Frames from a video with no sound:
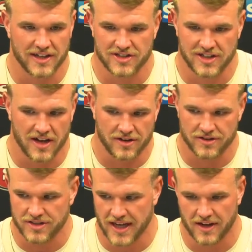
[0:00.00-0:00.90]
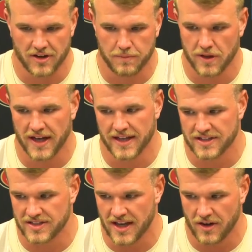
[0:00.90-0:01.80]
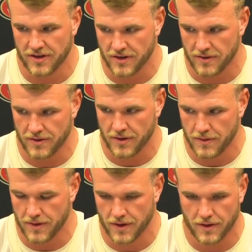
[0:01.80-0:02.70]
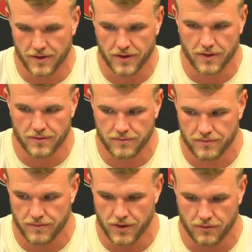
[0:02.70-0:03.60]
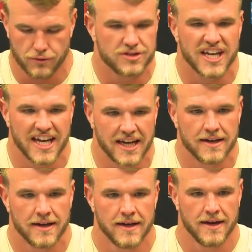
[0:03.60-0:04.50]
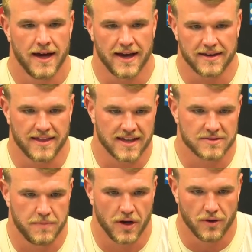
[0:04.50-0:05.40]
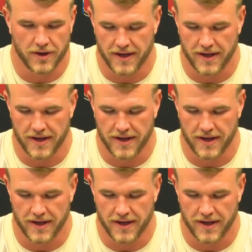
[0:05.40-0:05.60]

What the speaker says: You stay on your standard of play. You stay on your routine, and things build.